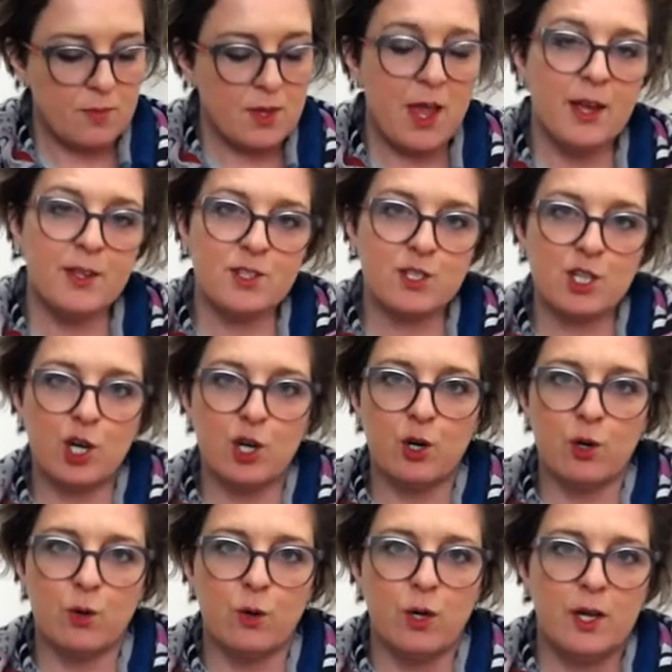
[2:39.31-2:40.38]
And
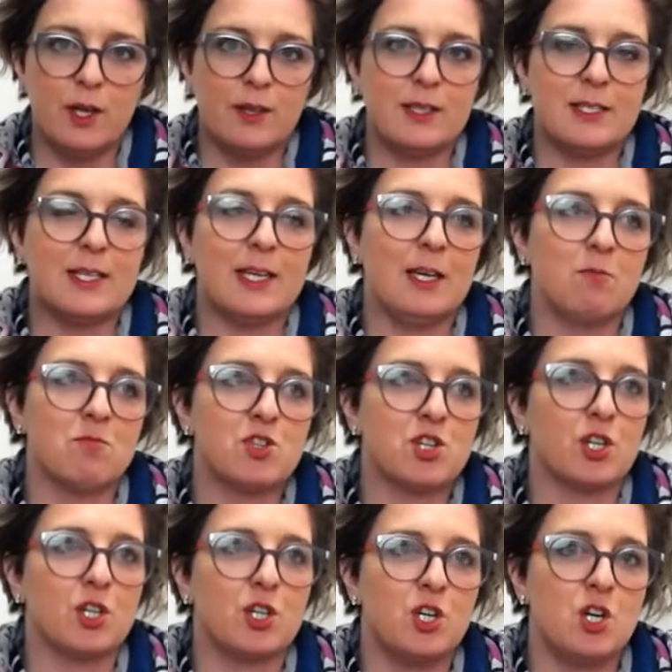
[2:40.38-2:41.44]
so the team
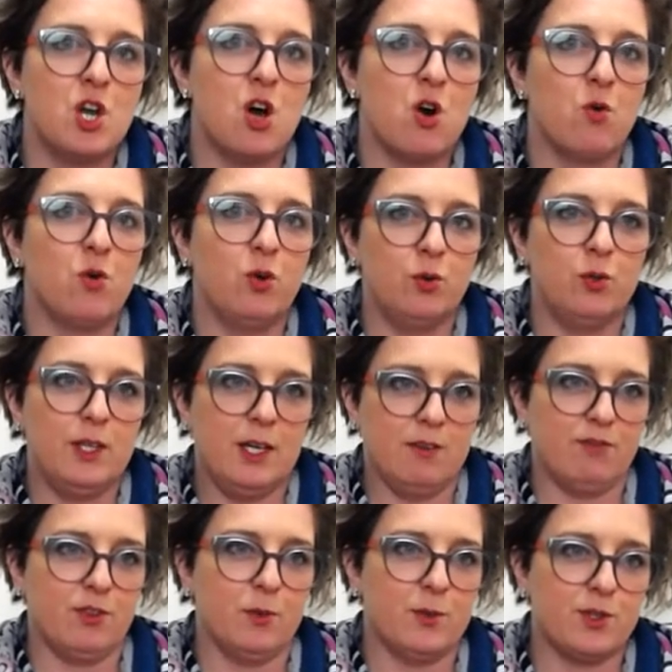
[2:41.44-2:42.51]
should know who the
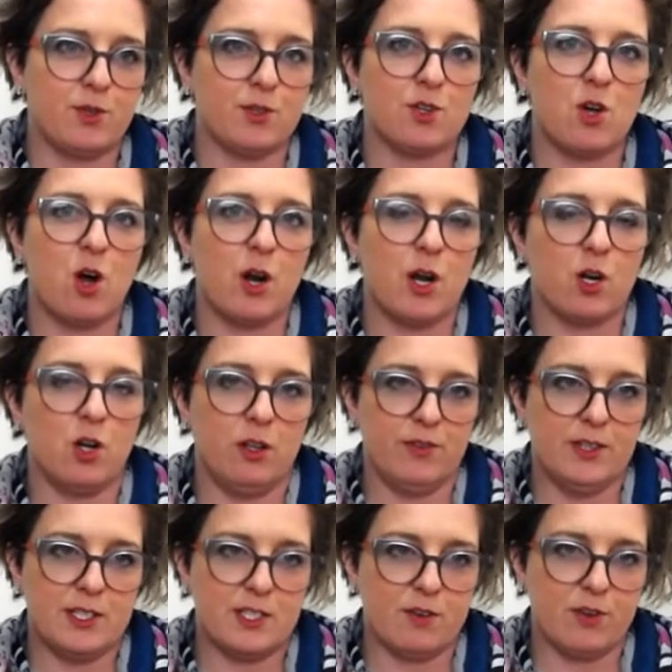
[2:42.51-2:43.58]
influencers are in all of
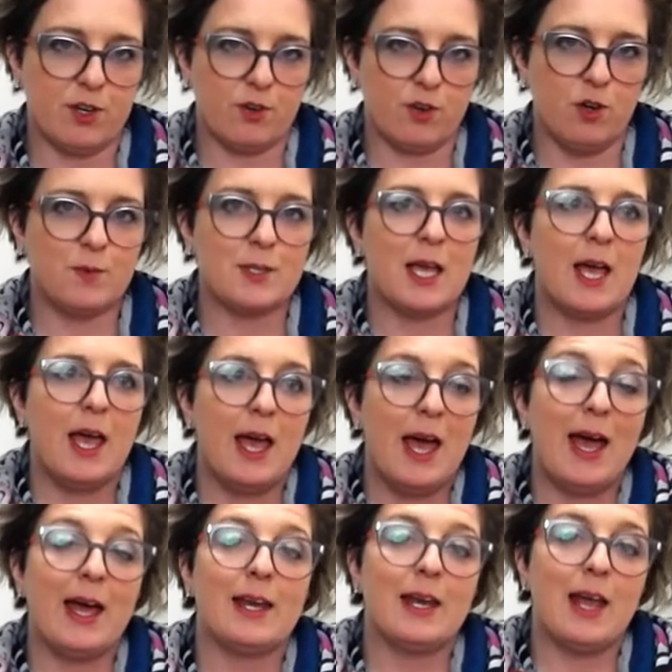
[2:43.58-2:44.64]
these different groups
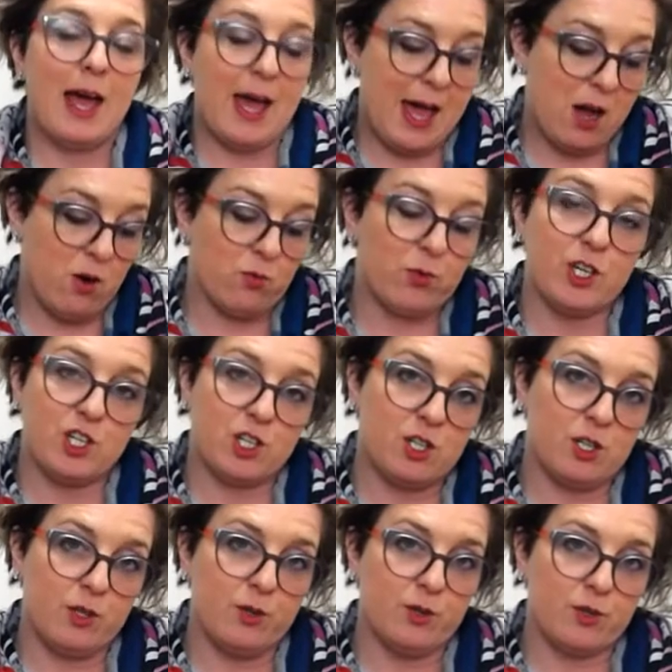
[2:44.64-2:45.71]
and outreach to
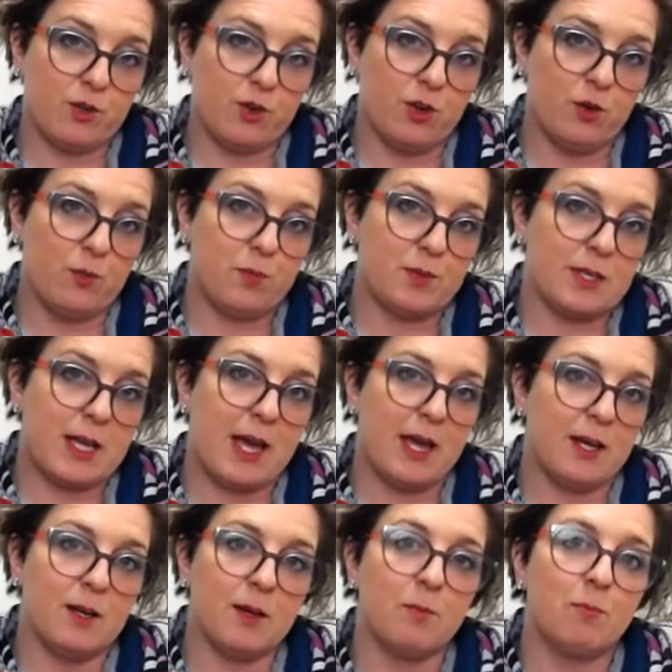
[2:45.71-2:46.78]
those groups
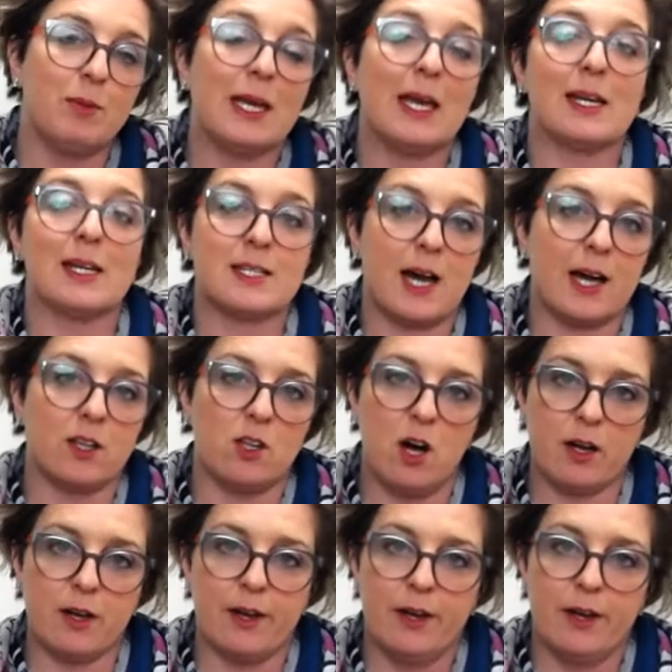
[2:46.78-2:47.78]
and begin a dialogue.